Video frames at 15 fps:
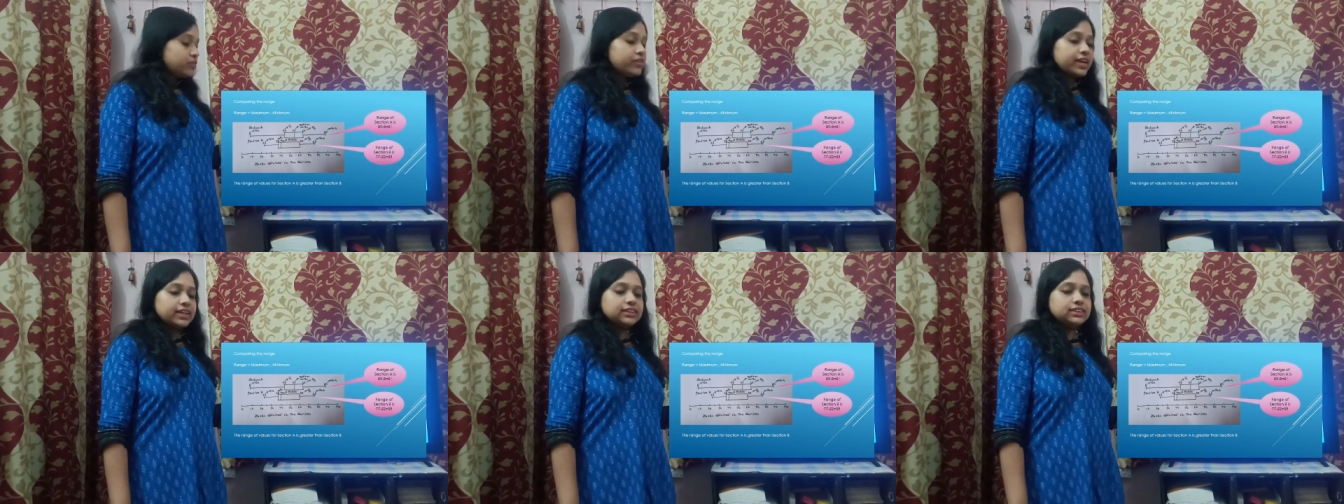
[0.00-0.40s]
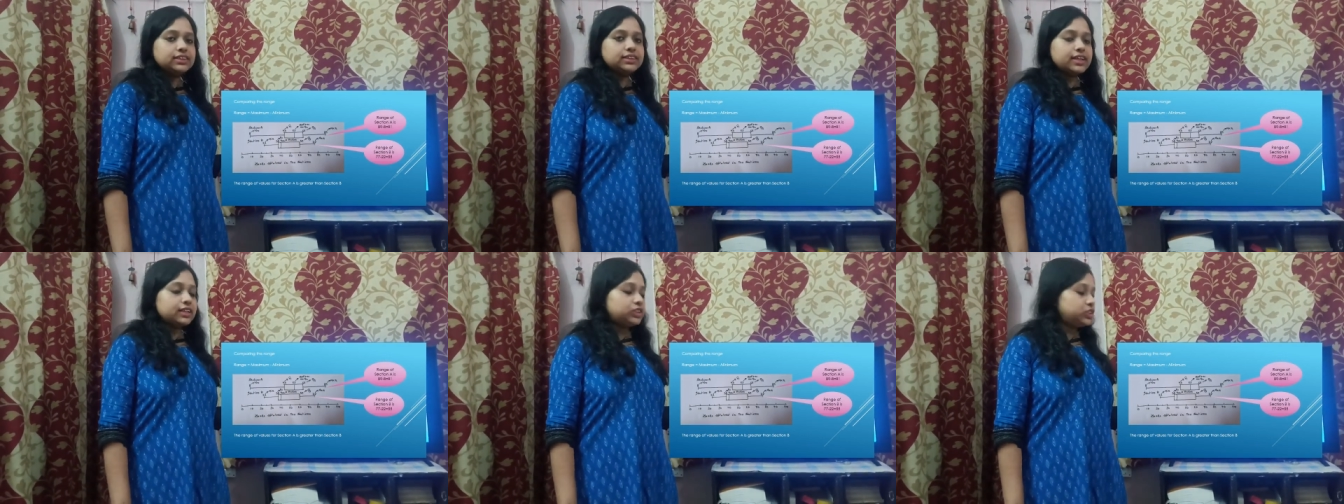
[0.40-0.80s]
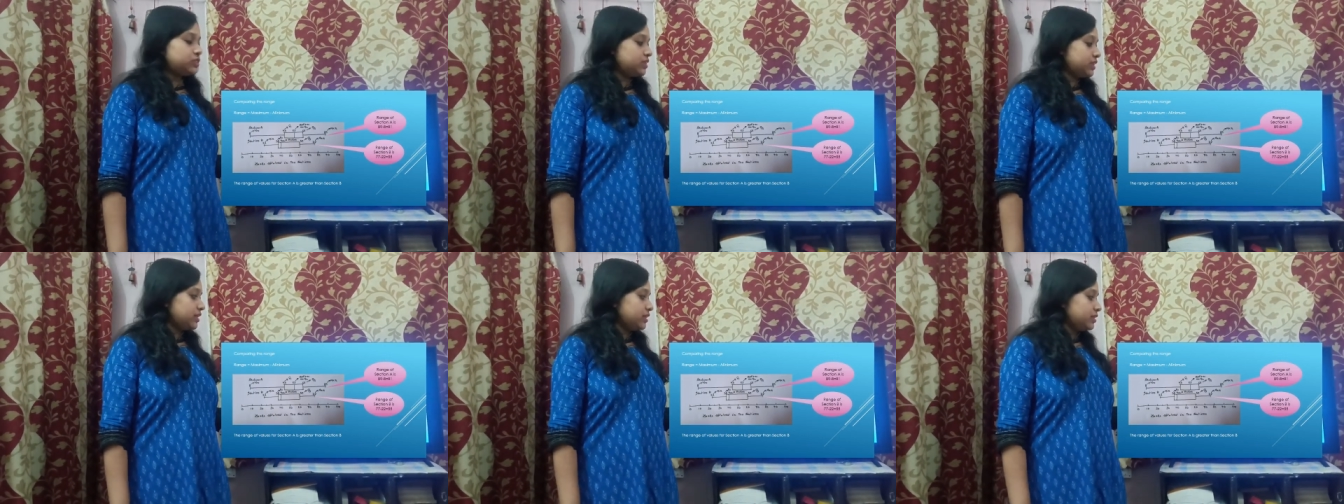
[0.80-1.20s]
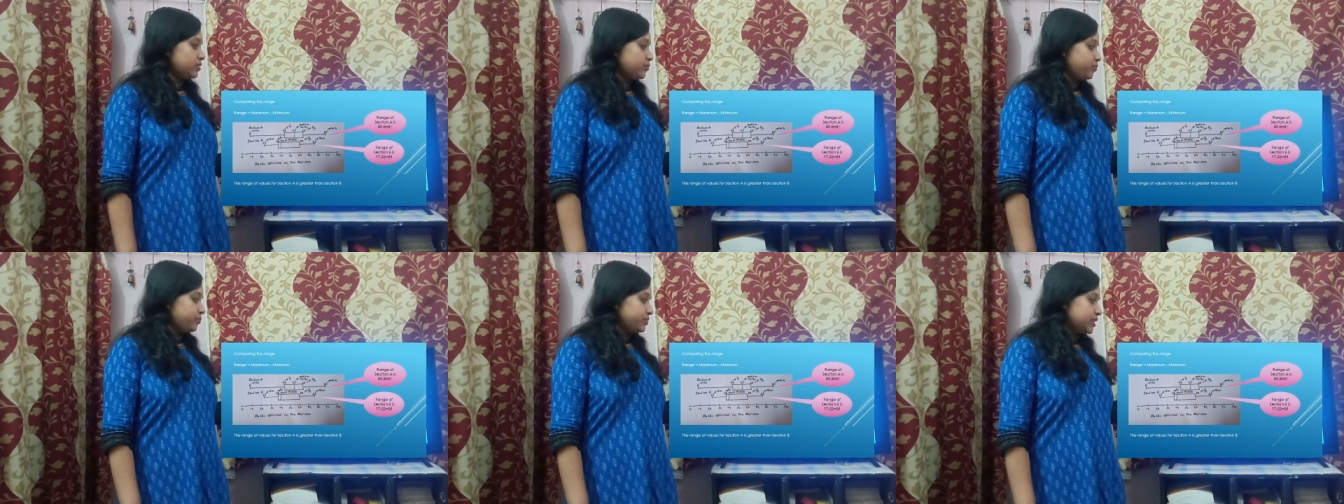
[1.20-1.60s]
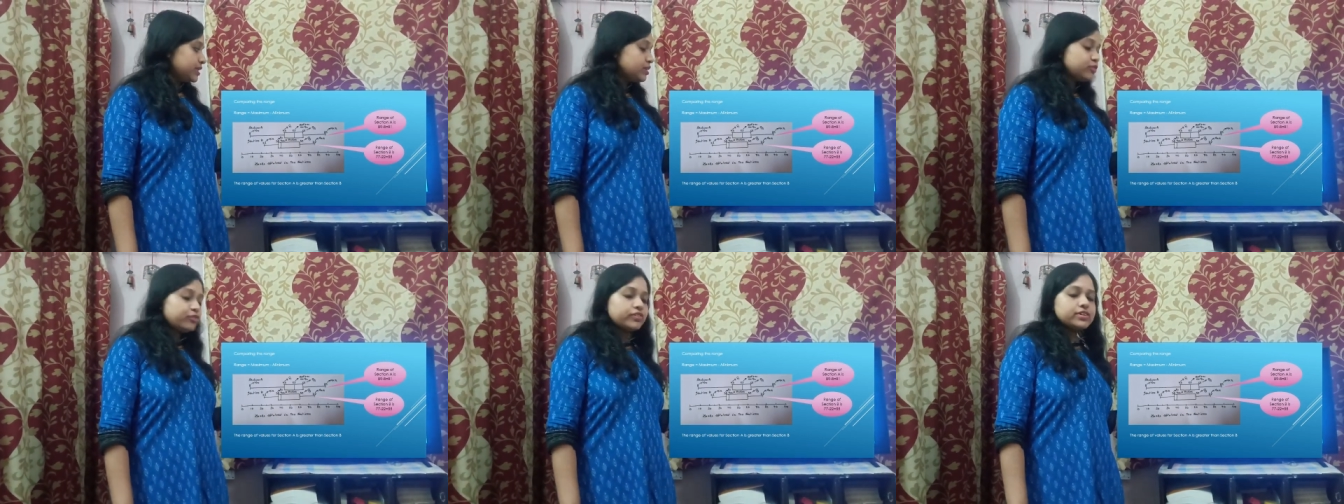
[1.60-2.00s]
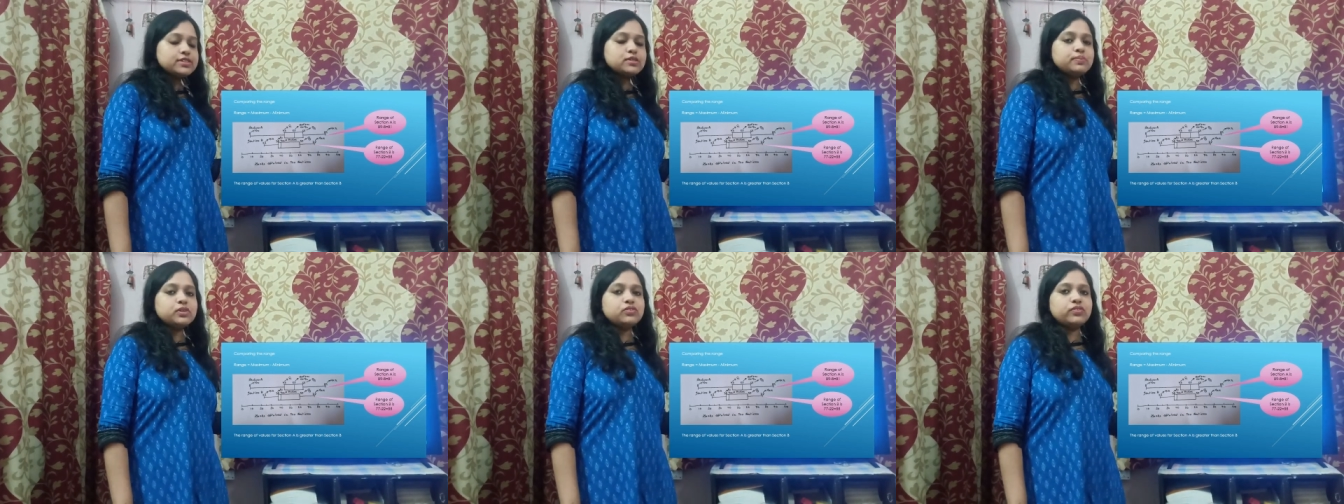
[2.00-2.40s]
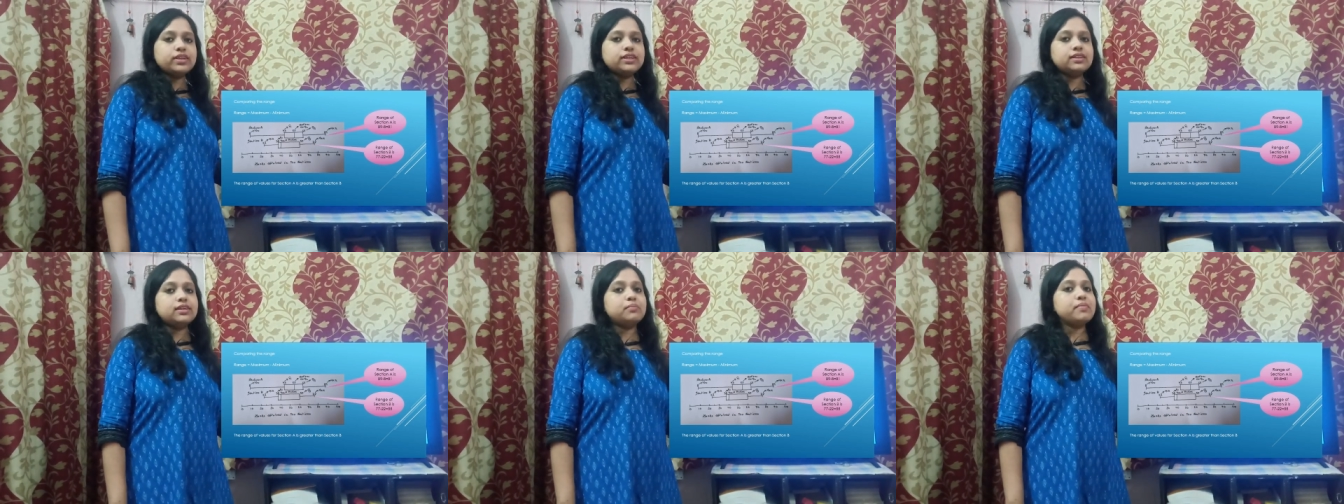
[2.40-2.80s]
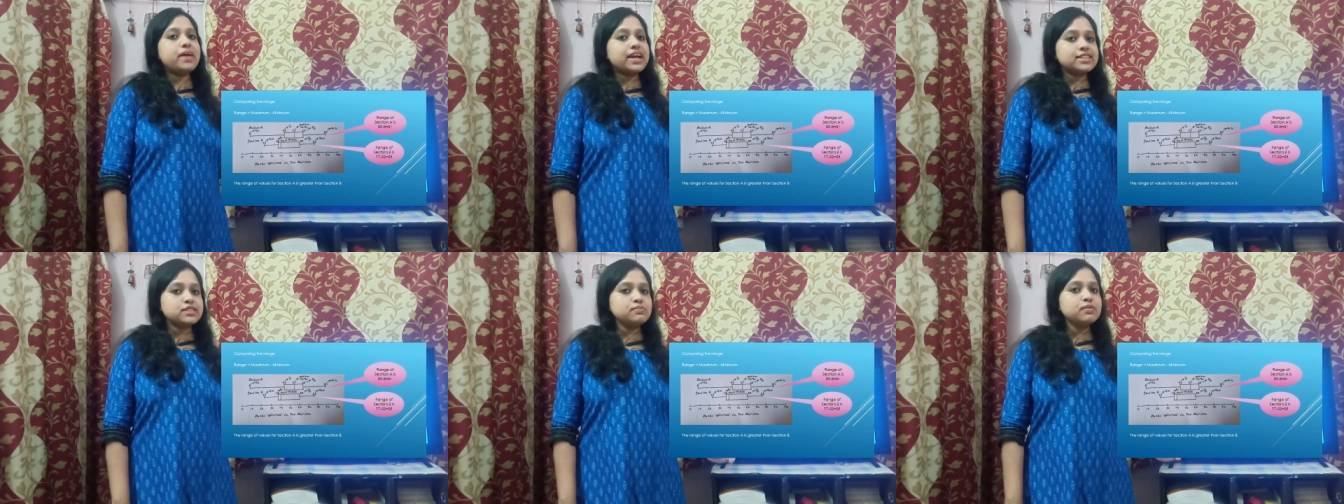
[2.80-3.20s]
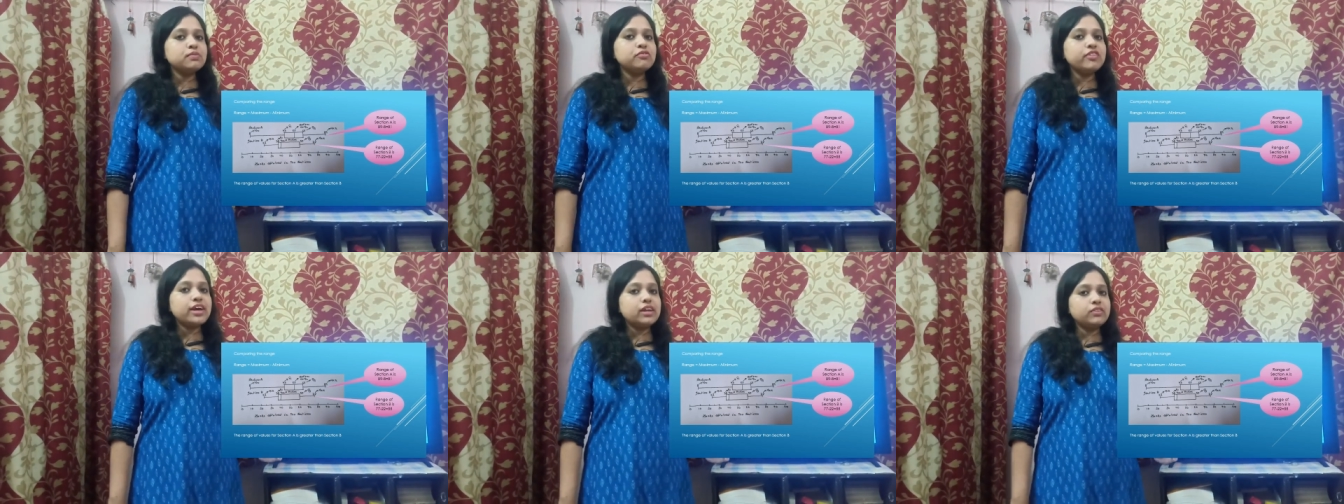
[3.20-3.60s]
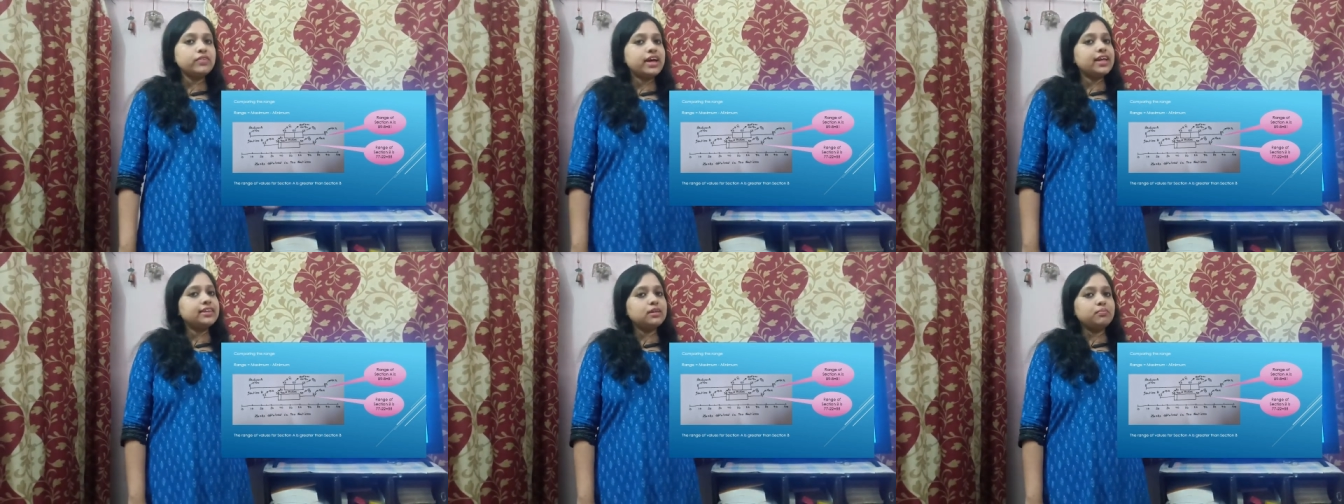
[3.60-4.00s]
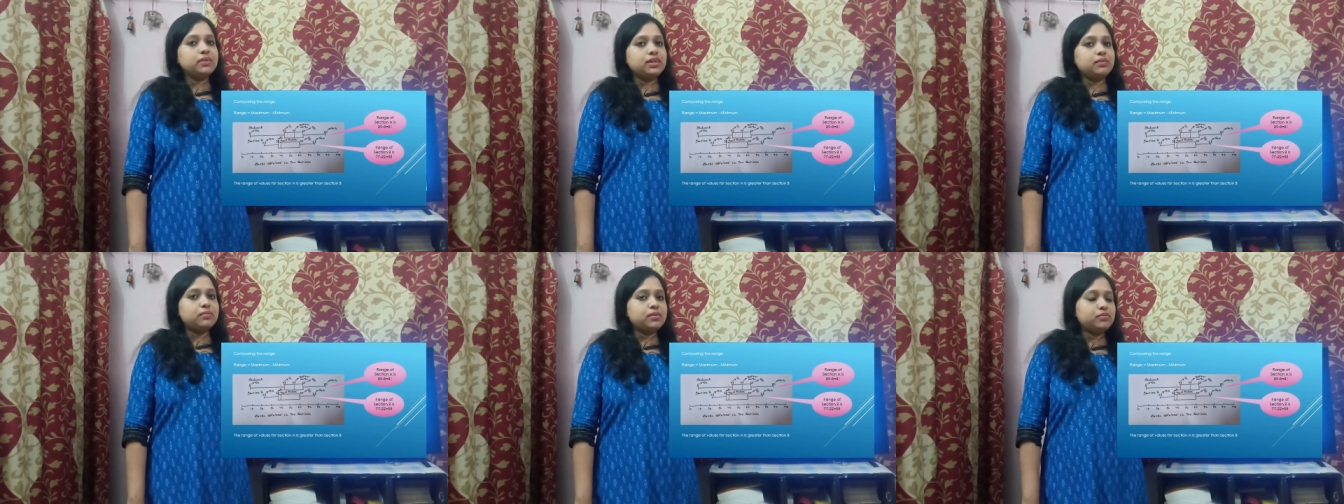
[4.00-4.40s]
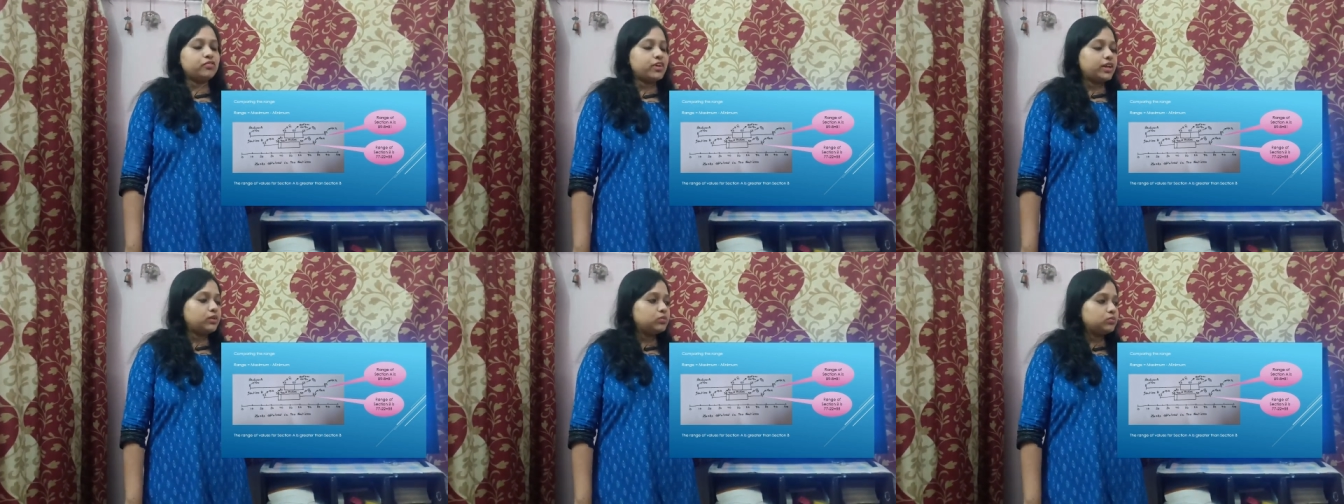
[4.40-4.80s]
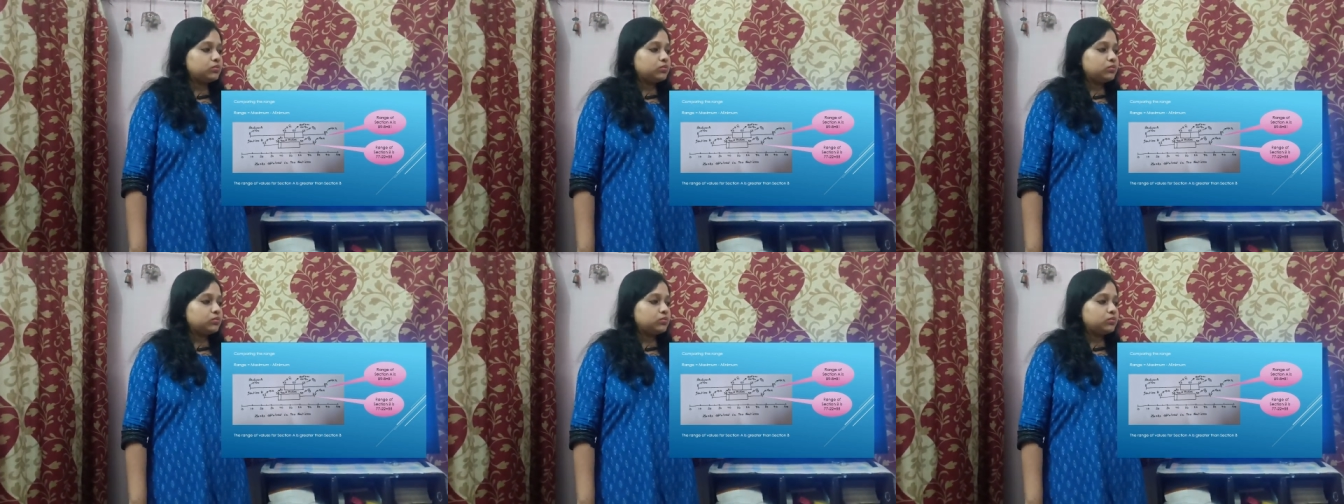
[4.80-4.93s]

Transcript: Range is actually the difference between the maximum value and the minimum value.